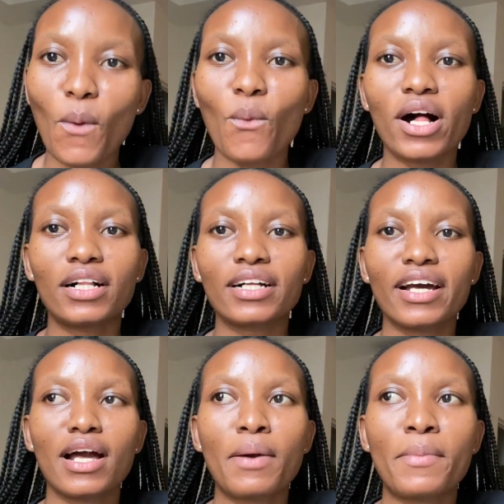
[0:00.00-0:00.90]

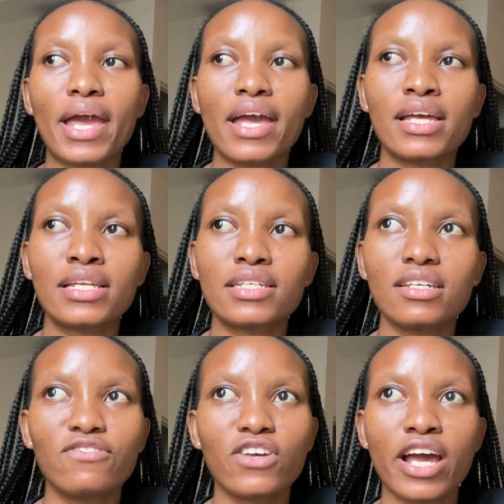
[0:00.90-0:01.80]
welcome, and
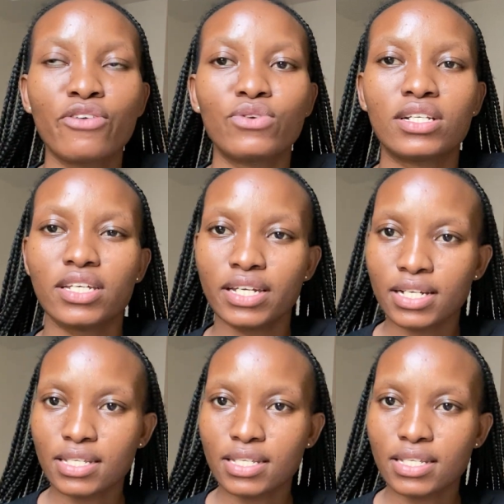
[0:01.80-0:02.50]
if you are a returning